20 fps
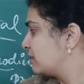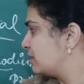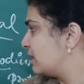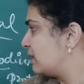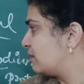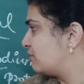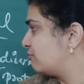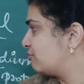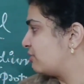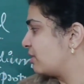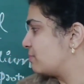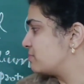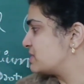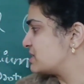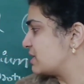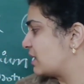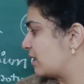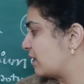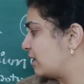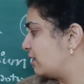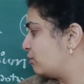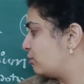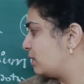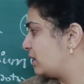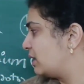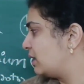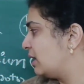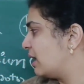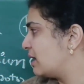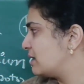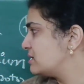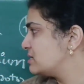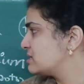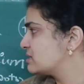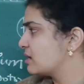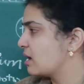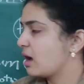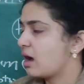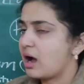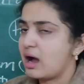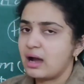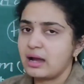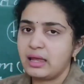Then from salivary glands,